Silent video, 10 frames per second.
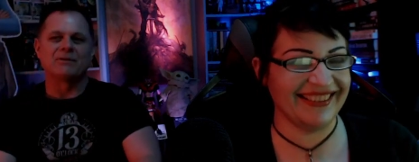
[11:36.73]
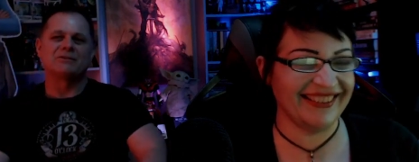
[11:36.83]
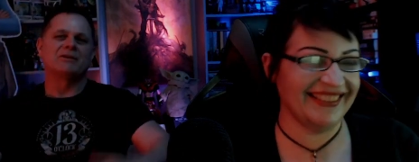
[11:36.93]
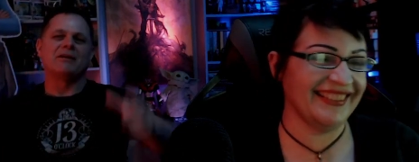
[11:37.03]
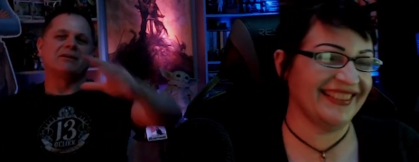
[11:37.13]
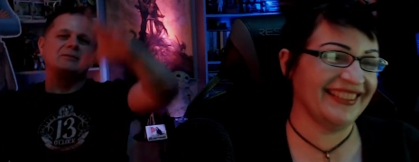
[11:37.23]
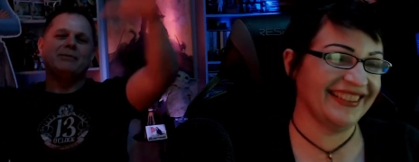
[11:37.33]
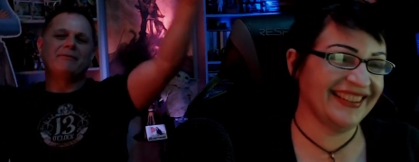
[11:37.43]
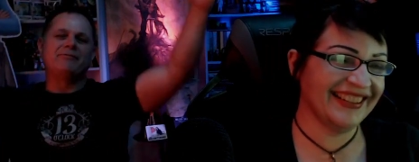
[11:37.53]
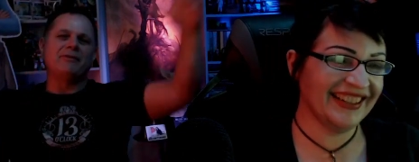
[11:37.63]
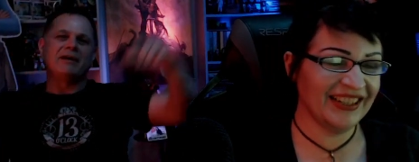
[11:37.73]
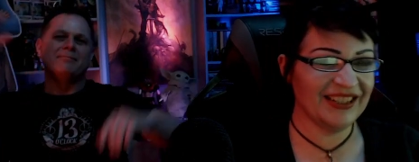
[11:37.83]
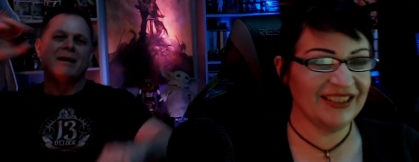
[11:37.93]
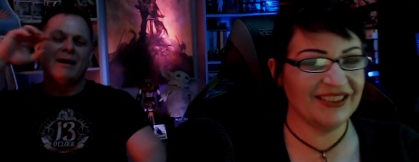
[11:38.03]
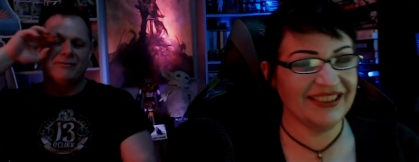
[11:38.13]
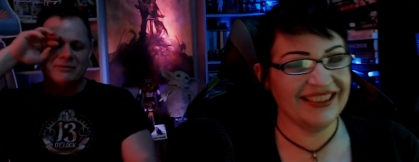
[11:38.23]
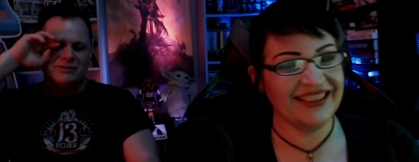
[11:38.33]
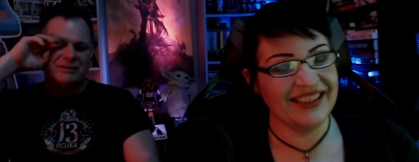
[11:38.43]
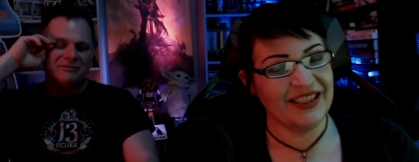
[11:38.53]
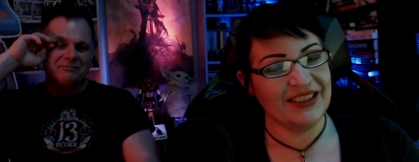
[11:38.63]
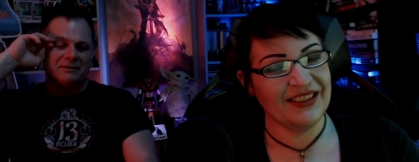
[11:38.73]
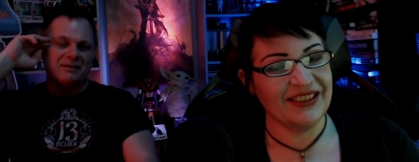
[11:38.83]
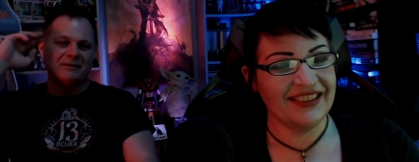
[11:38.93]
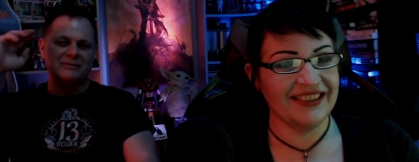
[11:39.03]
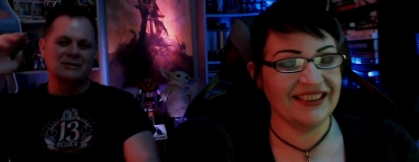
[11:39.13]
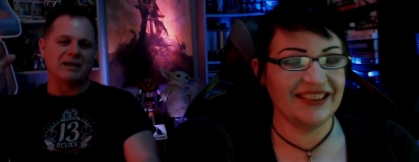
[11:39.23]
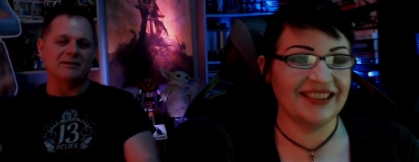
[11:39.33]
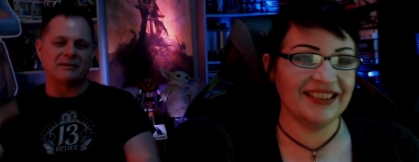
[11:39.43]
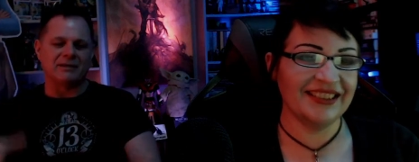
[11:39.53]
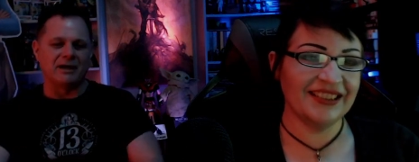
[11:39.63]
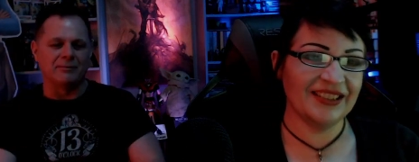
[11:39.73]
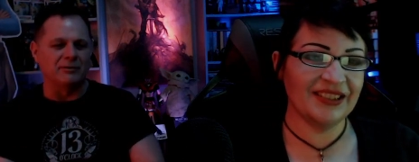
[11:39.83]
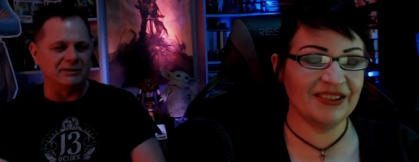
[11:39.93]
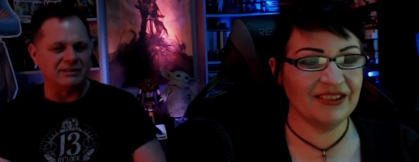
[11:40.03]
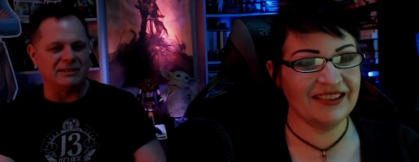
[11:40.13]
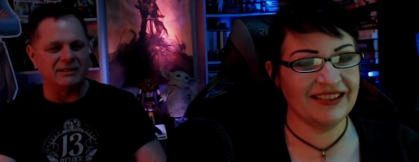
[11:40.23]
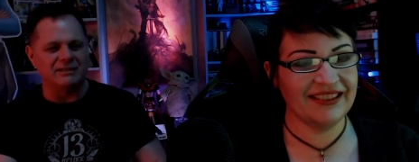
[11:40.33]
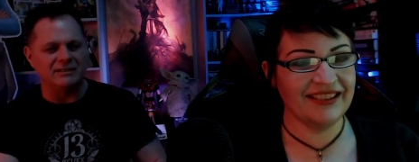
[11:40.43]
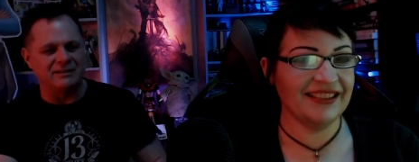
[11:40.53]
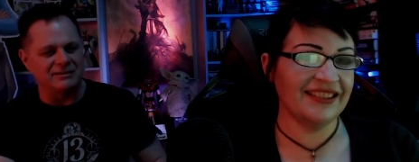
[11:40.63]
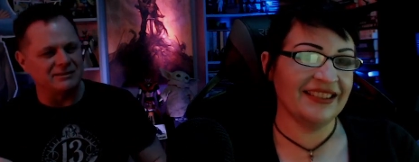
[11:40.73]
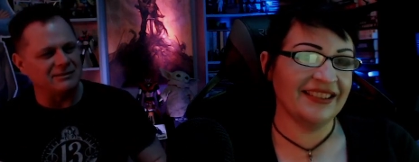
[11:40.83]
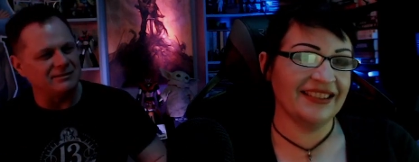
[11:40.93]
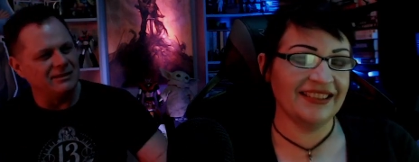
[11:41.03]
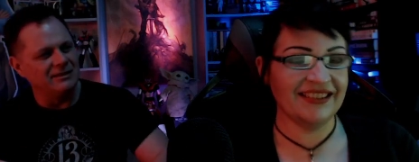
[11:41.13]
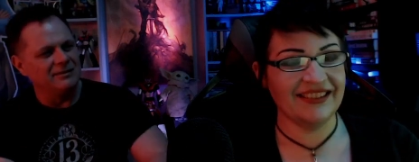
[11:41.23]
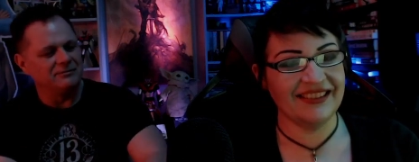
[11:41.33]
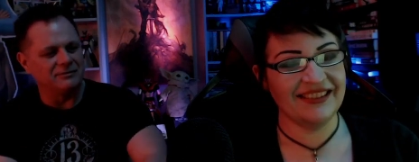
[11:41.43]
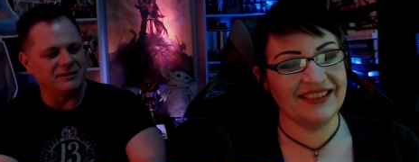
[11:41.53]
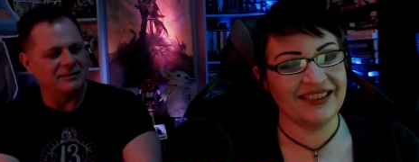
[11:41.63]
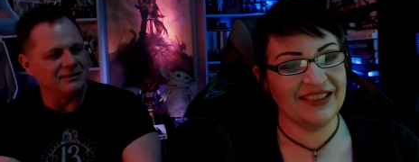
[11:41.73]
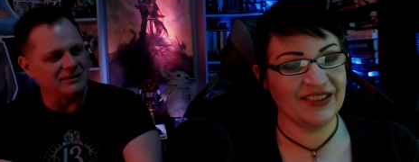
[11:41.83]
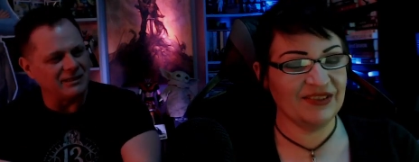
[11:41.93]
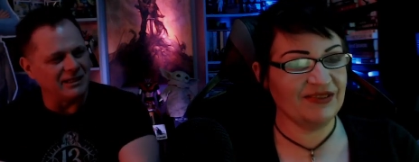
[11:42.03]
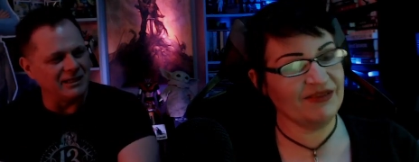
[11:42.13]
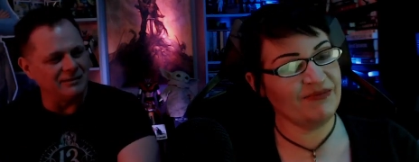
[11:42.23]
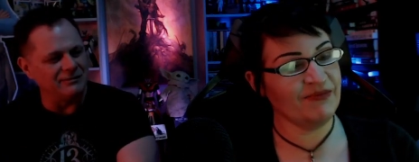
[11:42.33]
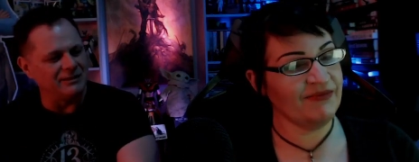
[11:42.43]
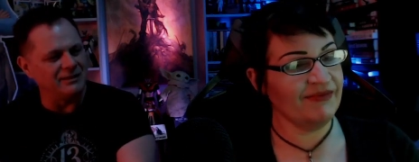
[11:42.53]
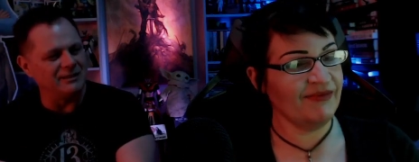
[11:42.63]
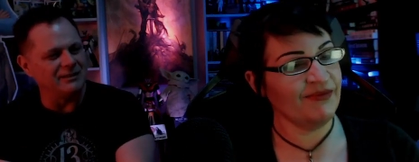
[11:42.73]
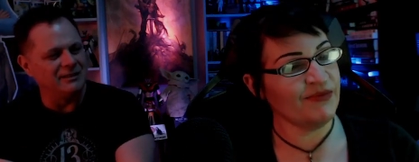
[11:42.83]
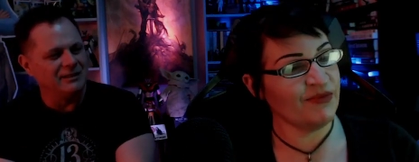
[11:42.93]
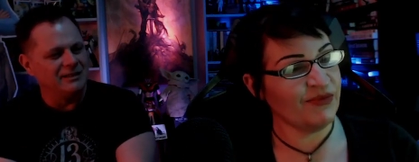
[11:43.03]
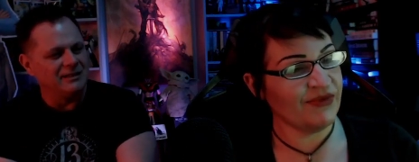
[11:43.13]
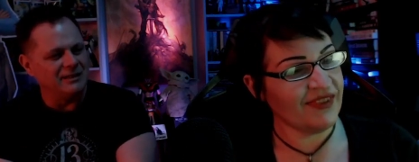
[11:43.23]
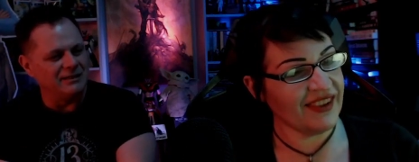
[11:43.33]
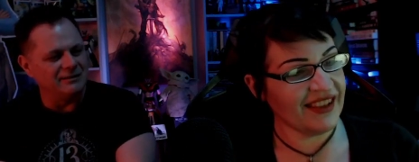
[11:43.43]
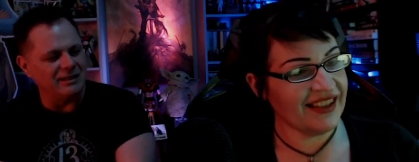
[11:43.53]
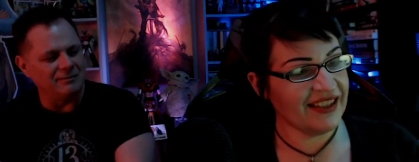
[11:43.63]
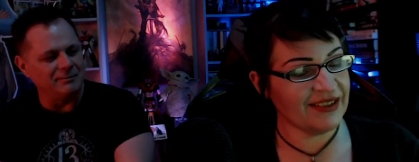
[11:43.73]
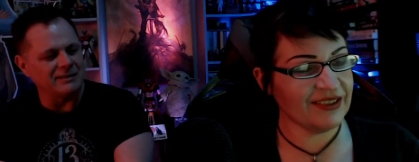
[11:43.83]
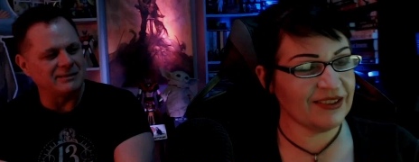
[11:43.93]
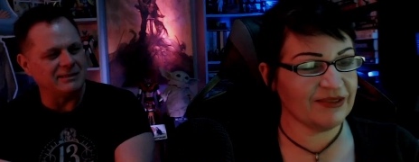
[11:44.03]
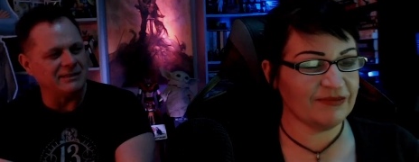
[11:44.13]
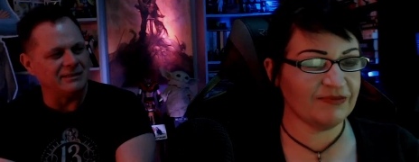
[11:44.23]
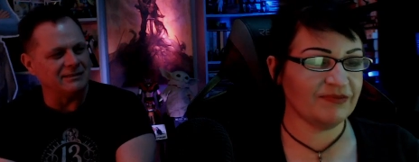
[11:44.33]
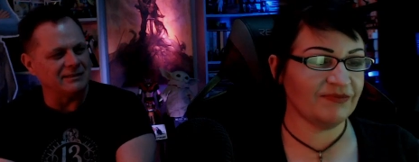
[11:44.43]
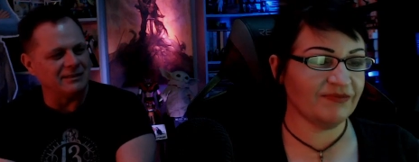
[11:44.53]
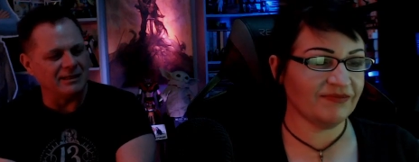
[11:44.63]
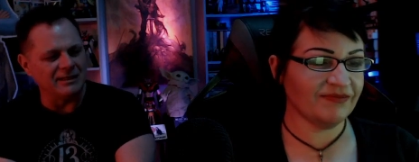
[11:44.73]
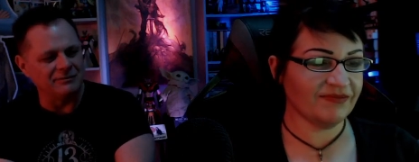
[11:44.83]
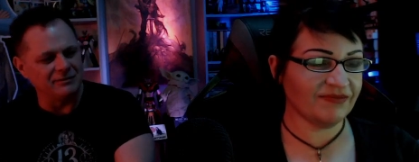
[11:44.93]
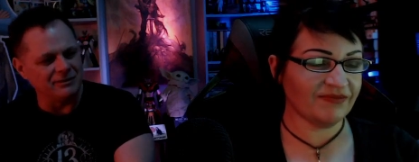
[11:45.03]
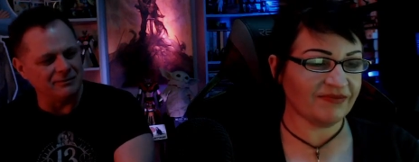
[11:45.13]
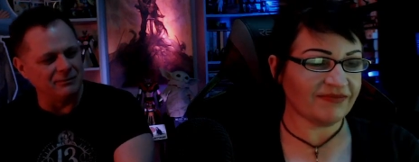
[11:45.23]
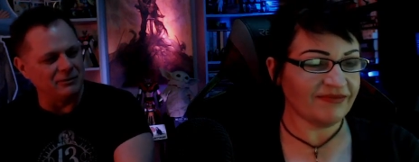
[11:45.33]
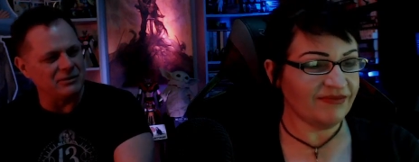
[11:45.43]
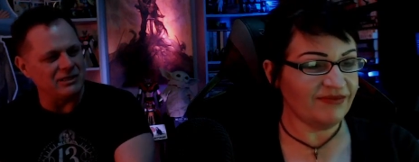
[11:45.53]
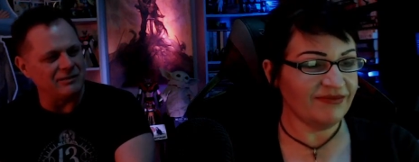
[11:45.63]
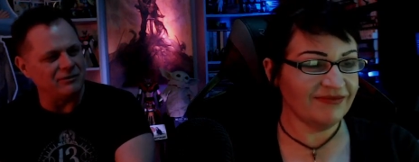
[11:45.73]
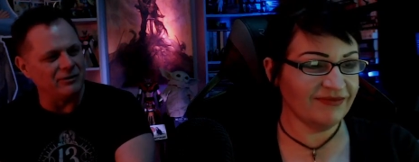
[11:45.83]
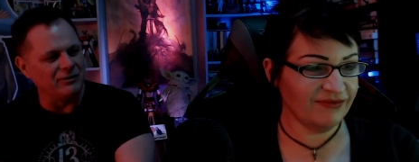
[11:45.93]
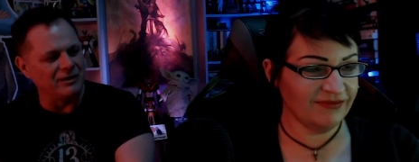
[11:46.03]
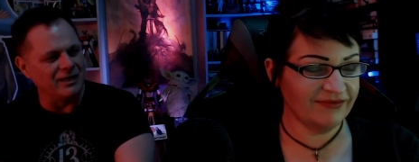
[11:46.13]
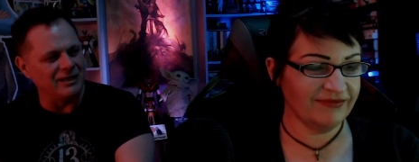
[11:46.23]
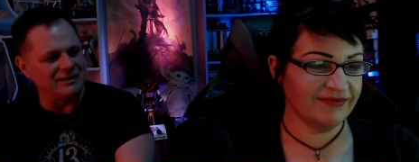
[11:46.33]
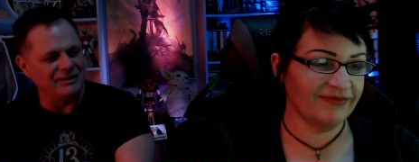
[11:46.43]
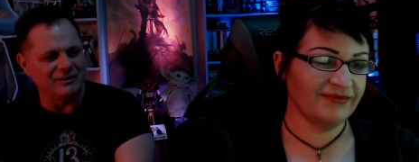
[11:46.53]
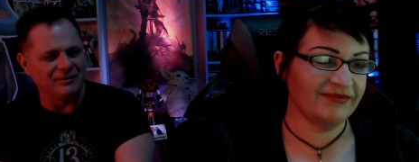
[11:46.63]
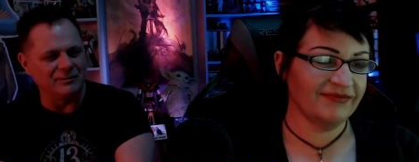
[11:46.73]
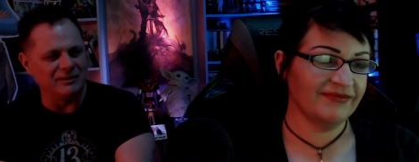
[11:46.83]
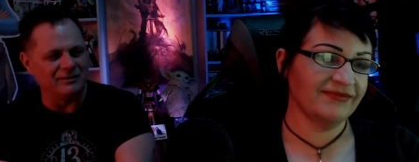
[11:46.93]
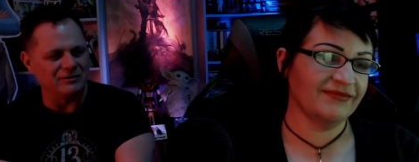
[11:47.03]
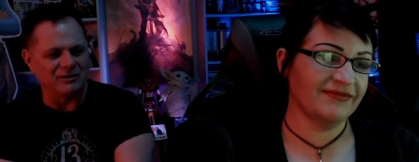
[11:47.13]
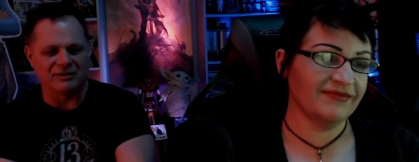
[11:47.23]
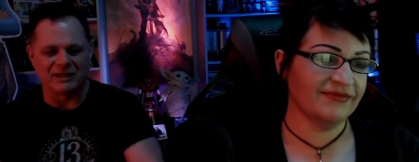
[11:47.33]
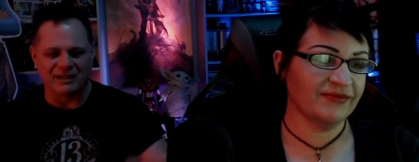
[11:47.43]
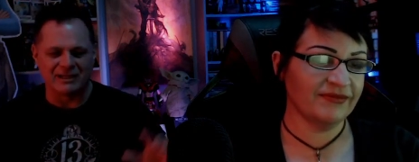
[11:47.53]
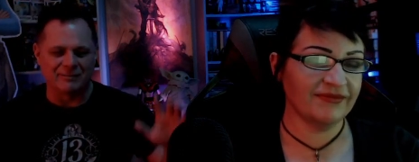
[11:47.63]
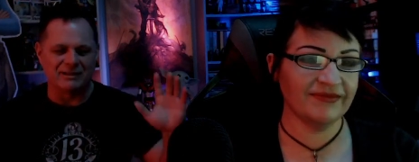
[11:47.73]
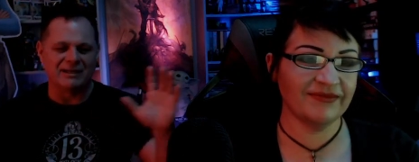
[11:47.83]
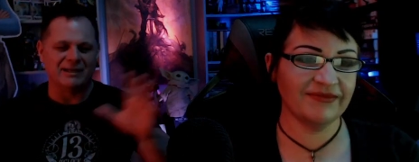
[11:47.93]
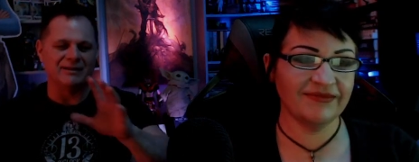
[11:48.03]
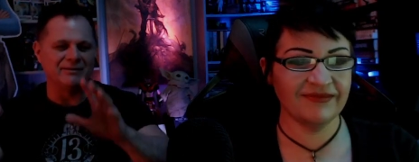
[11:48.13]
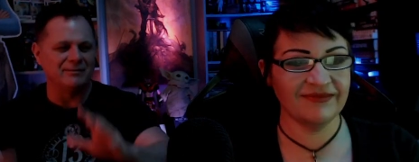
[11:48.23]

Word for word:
Speaker 1: it's got all these big fake mountains and fucking it's got a cowboys and Indians fucking kind of a and and Mexican kind of a motif going on, you know, where it's all kind of coming together